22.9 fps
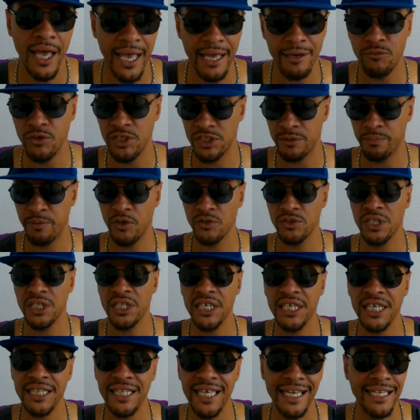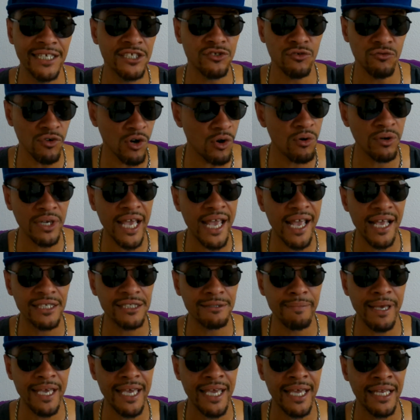And we're supposed to look at that as grown-ass
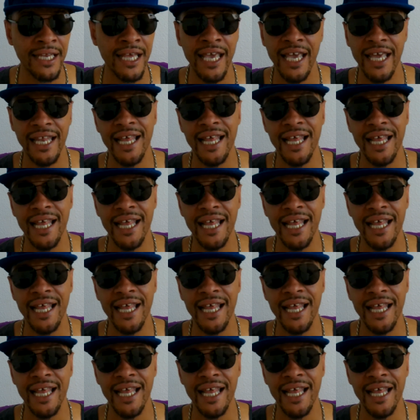man